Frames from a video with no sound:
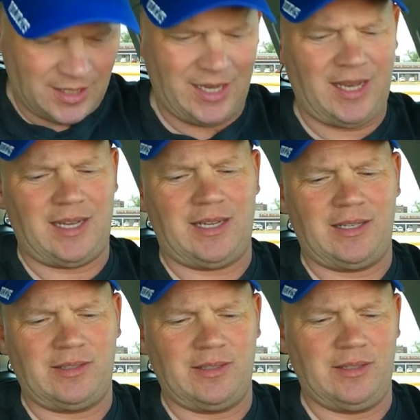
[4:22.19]
God,
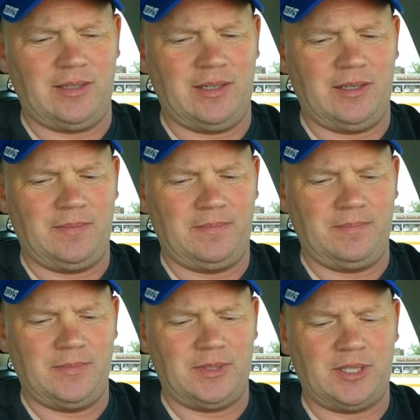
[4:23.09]
it's good.
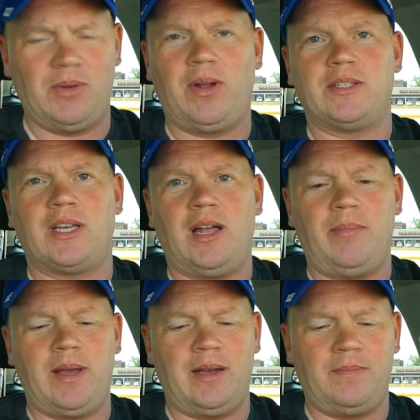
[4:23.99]
See what it's all
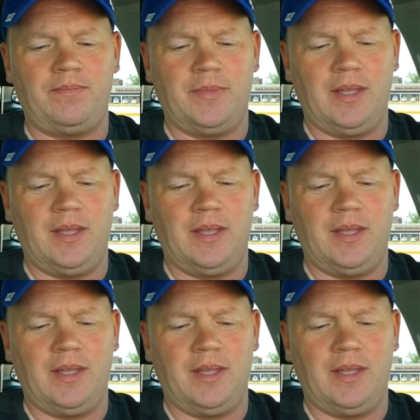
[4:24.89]
about.